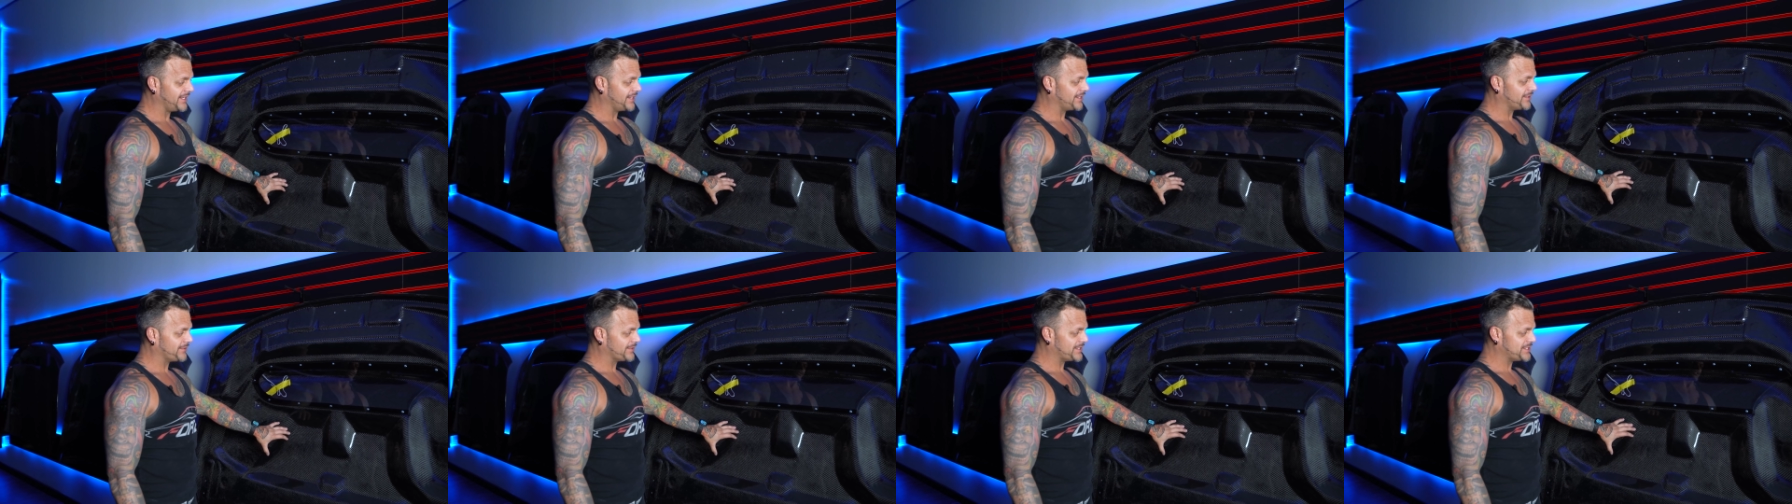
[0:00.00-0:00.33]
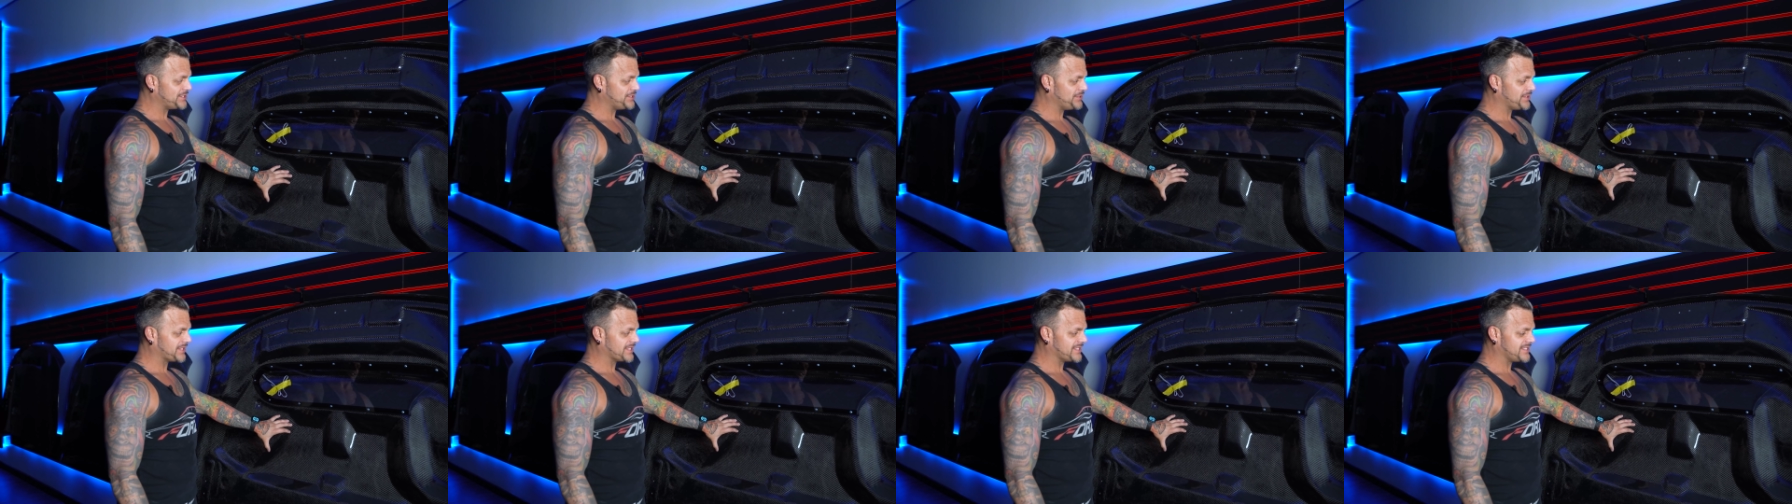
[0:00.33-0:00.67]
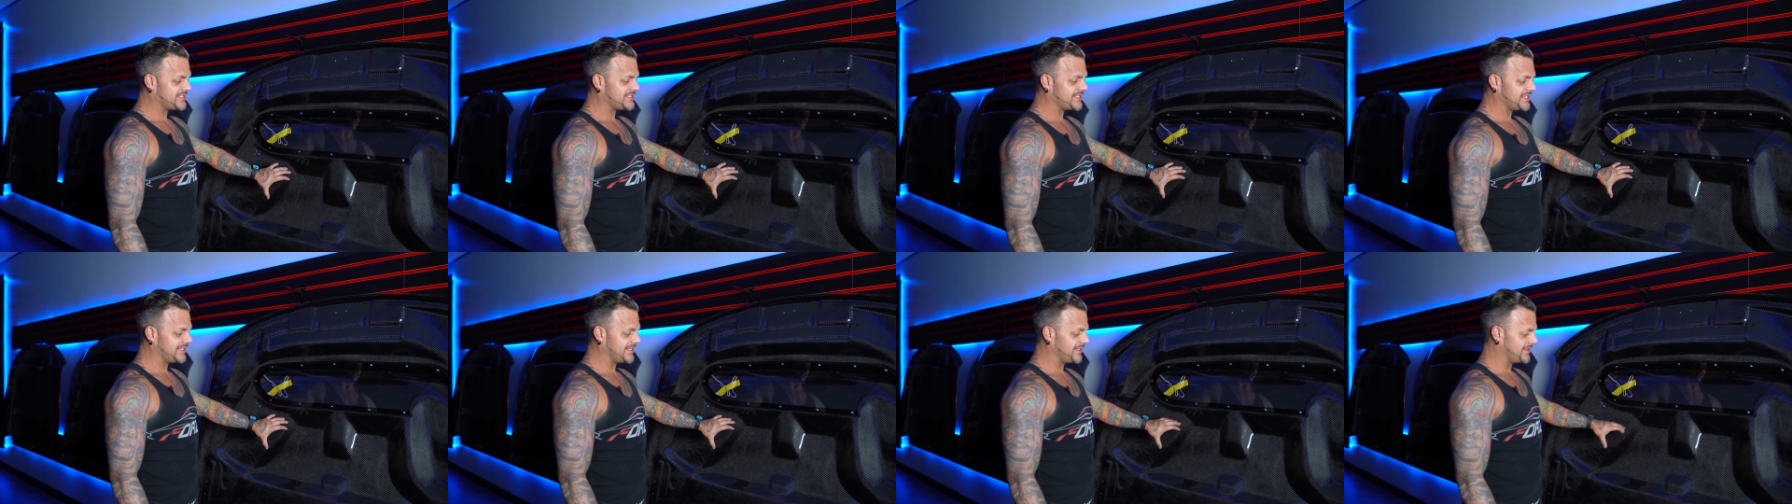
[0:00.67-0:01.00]
You know, as you can
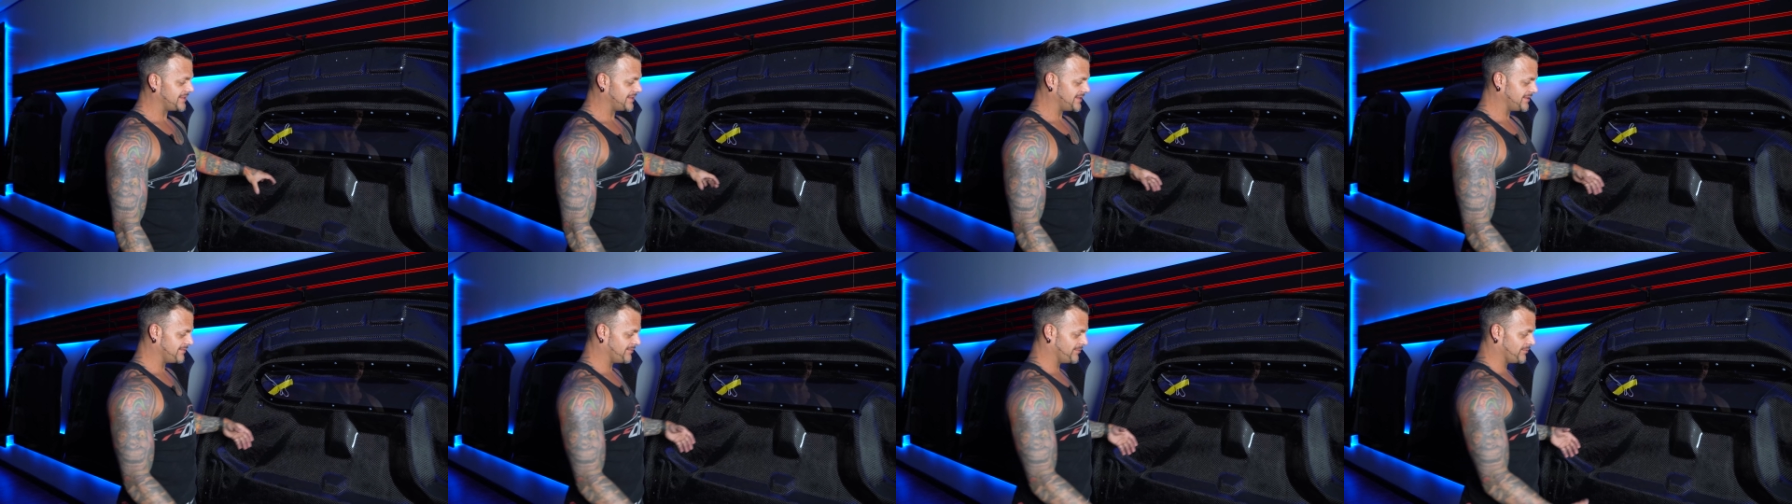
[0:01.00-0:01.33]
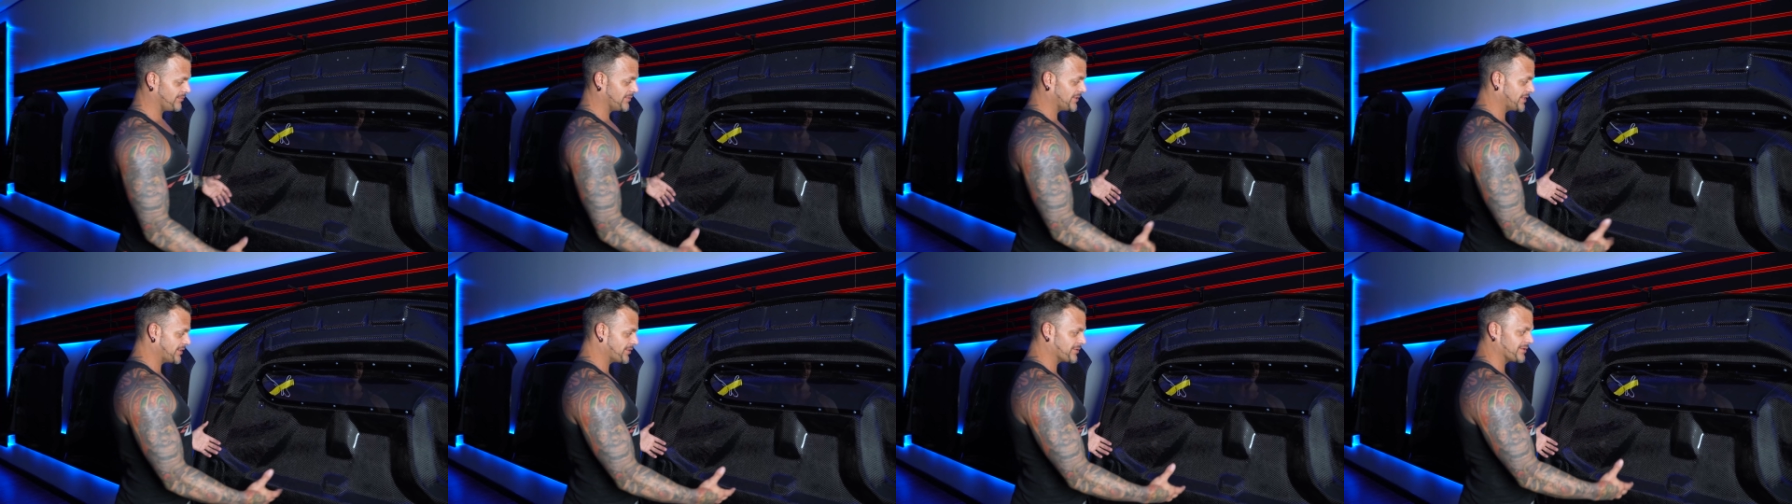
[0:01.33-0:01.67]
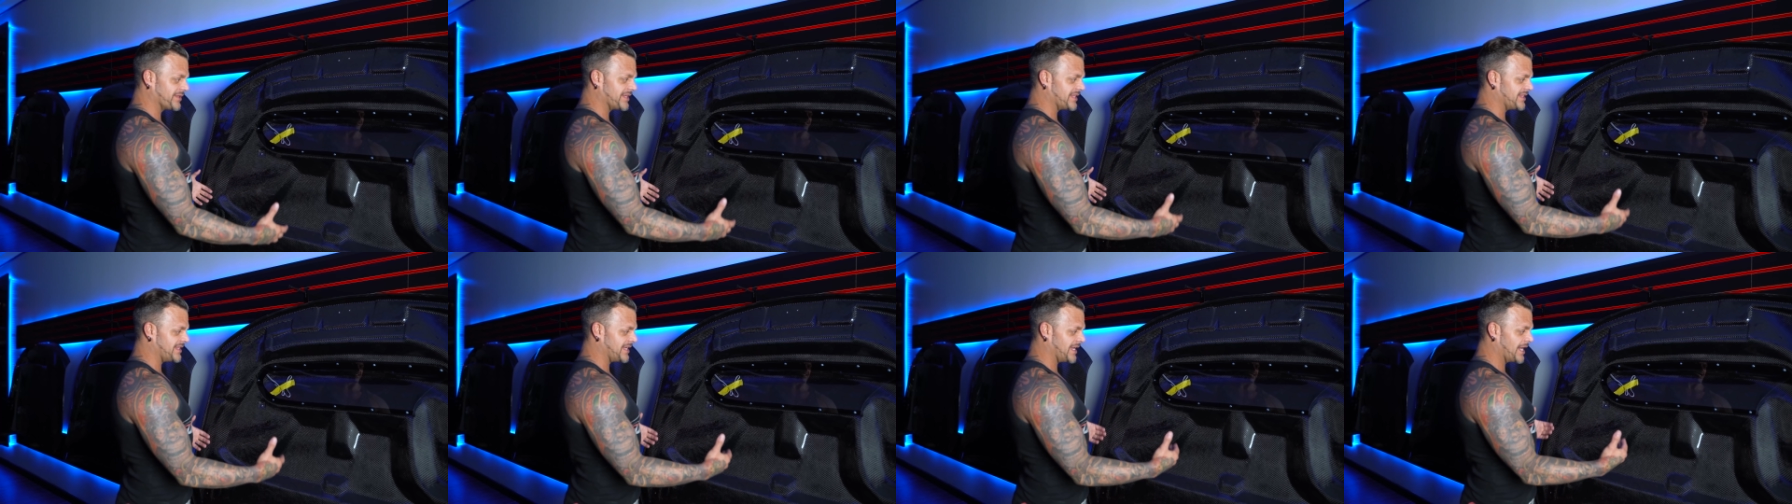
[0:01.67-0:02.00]
see,
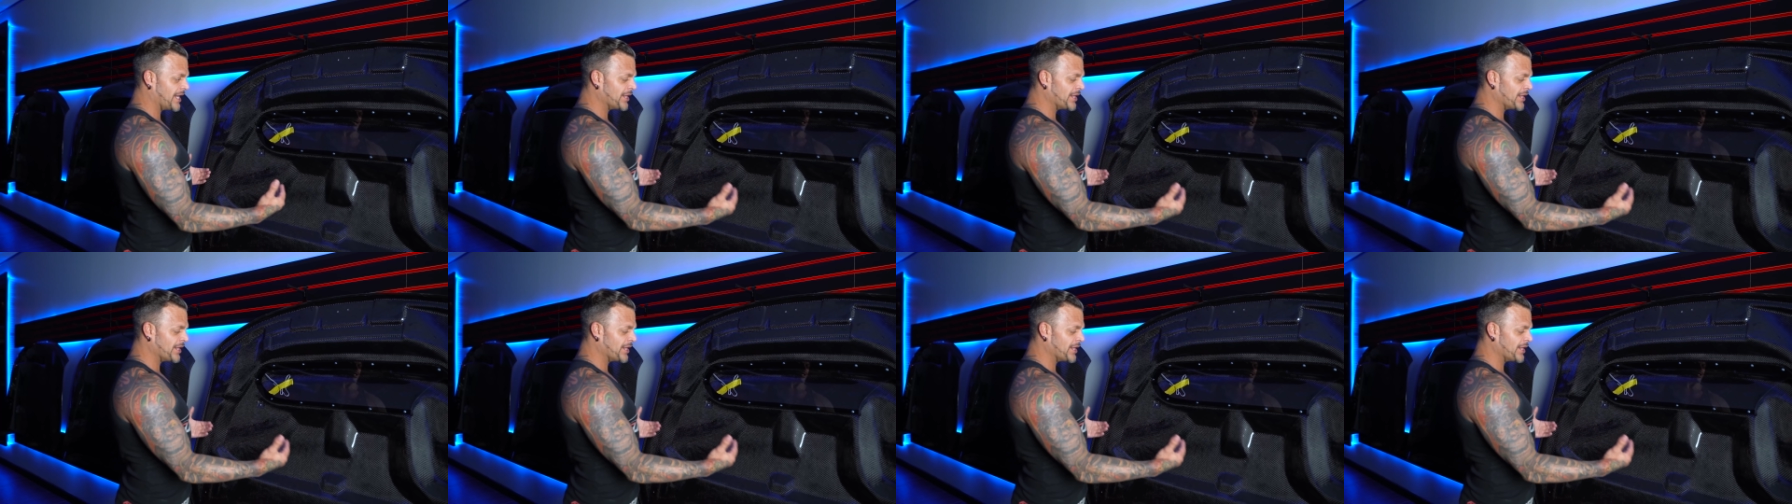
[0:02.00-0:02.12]
literally the